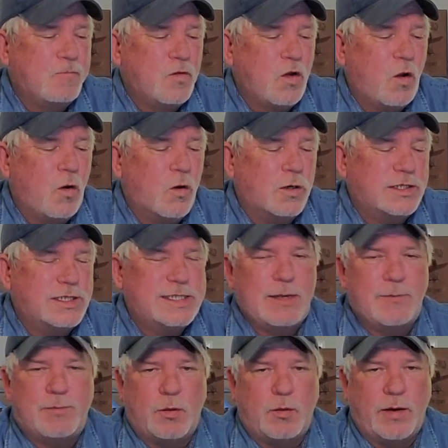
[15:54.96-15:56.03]
or
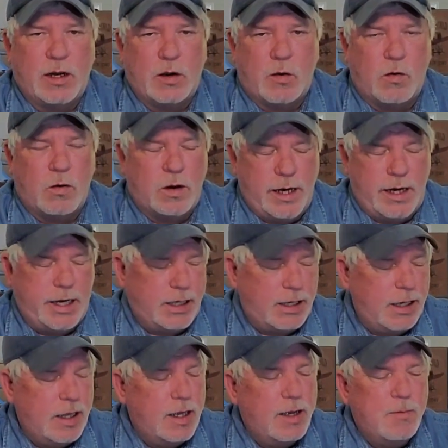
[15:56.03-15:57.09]
simple recording,
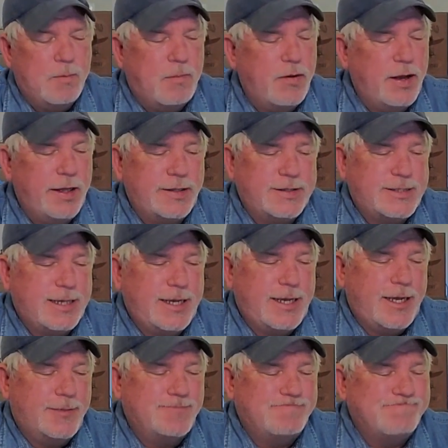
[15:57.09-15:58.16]
but
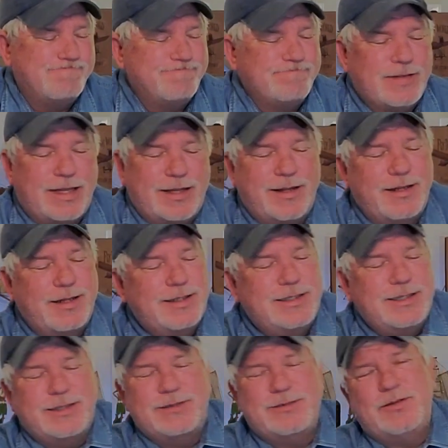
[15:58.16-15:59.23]

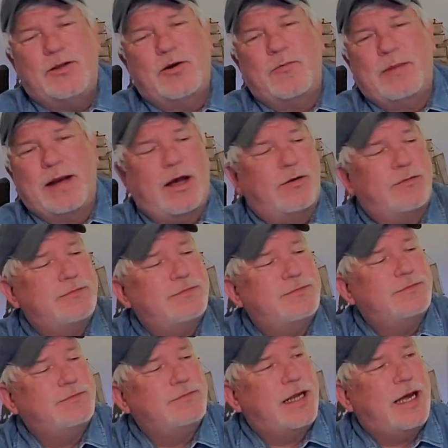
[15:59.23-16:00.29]
they're about,
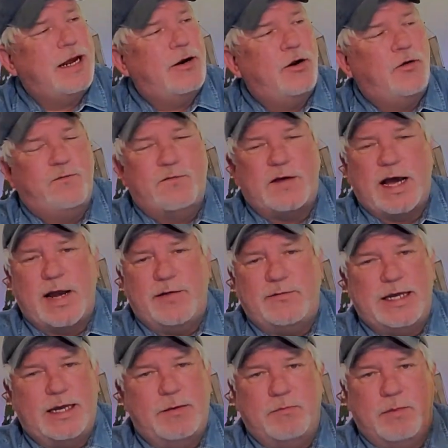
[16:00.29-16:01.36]
I don't know,
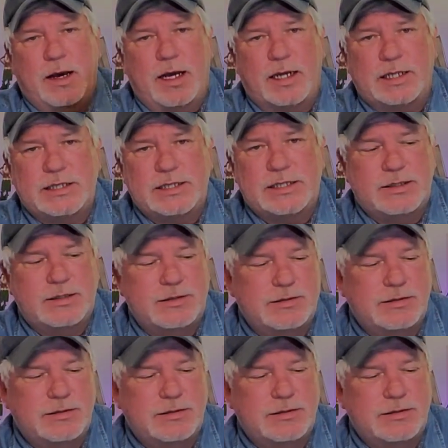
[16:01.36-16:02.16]
$5-10.